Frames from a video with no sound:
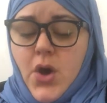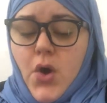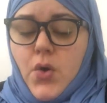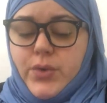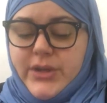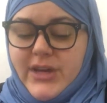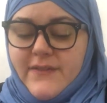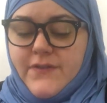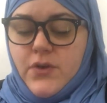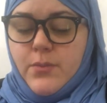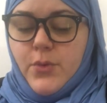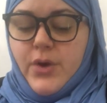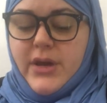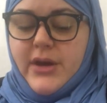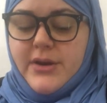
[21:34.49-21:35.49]
Only a few
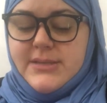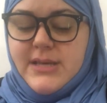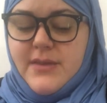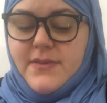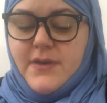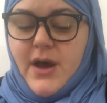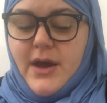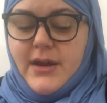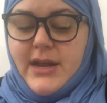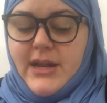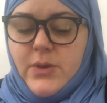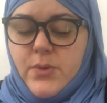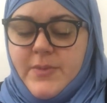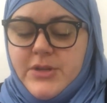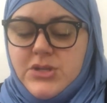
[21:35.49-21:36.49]
more years, he thought, and he
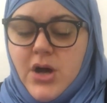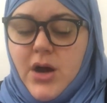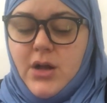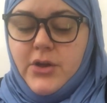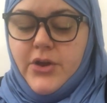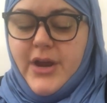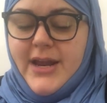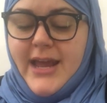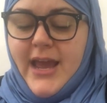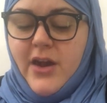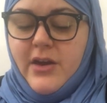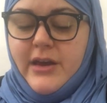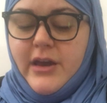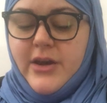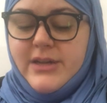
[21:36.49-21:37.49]
would be taller and
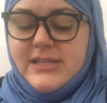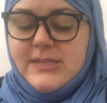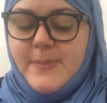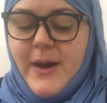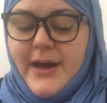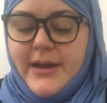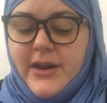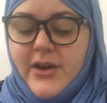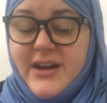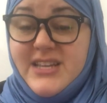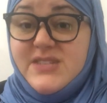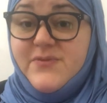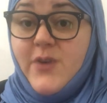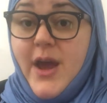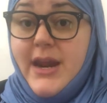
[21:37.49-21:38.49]
hairier and spottier, and
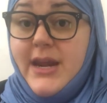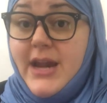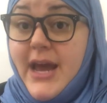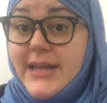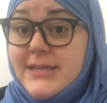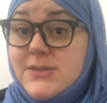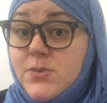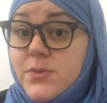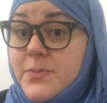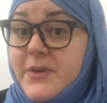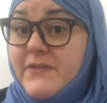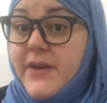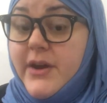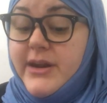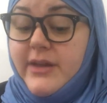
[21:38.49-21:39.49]
his Friday nights would be
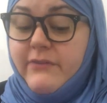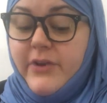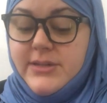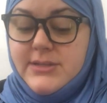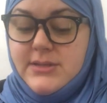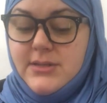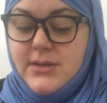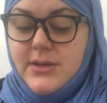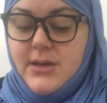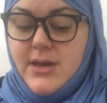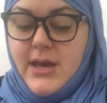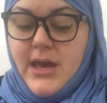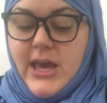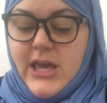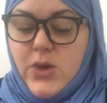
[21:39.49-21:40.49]
very different.
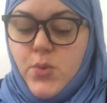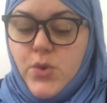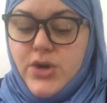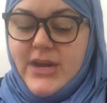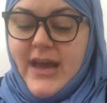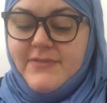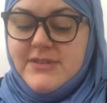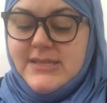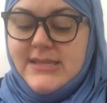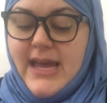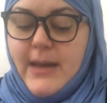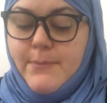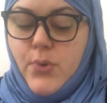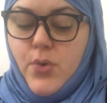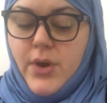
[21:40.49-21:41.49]
He wouldn't have to stay
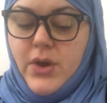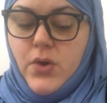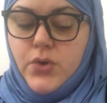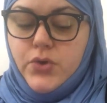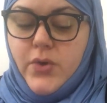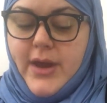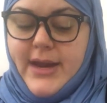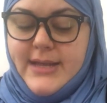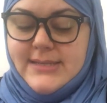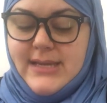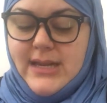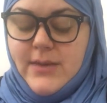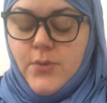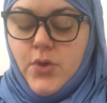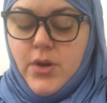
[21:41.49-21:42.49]
at boring old grannies
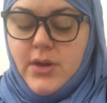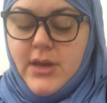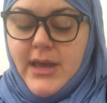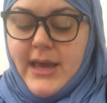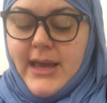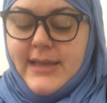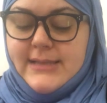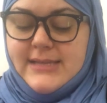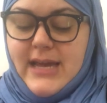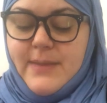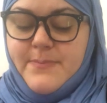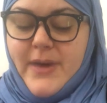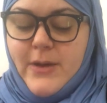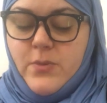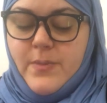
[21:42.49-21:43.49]
anymore.
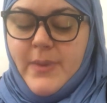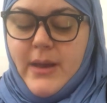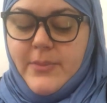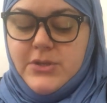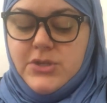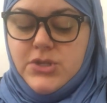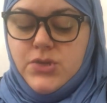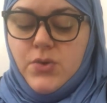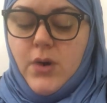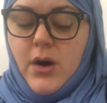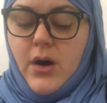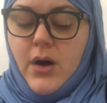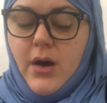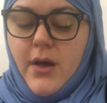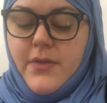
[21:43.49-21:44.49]
Instead, Ben would be able to do
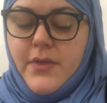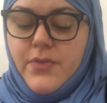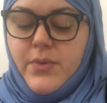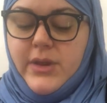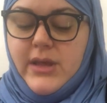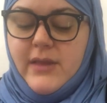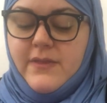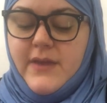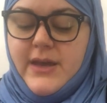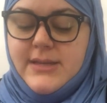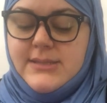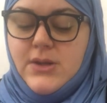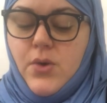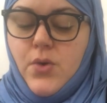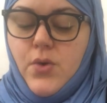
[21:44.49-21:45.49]
all the thrilling
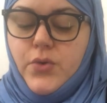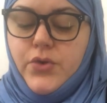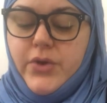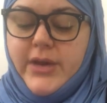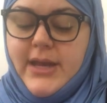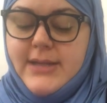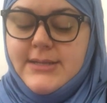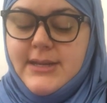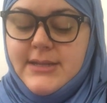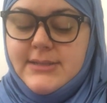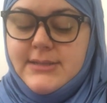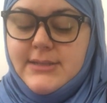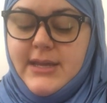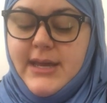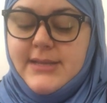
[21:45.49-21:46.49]
things the older
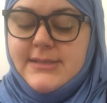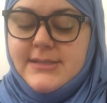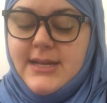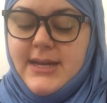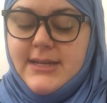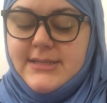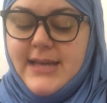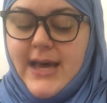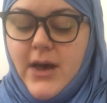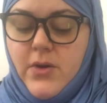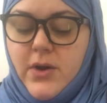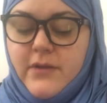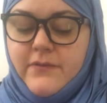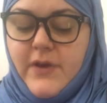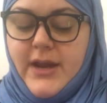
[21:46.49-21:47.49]
kids did in town
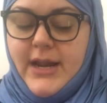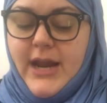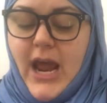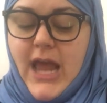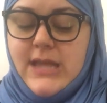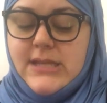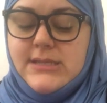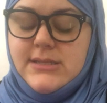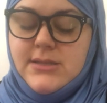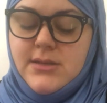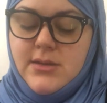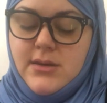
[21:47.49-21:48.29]
on Friday nights.